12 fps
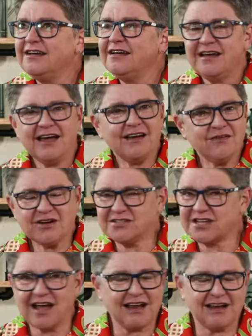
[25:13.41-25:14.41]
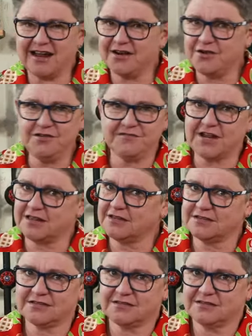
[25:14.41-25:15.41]
How? Because I know you've done
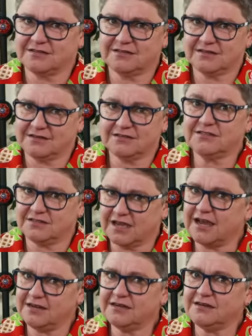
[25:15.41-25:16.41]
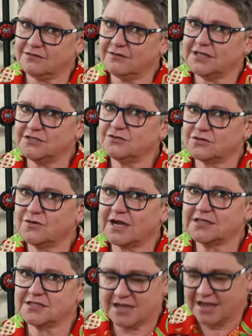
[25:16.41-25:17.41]
this, because I did it once or
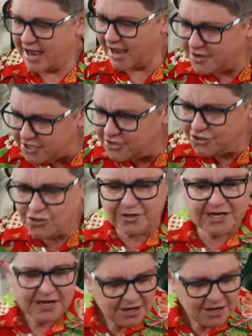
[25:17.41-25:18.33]
twice. How do you do it?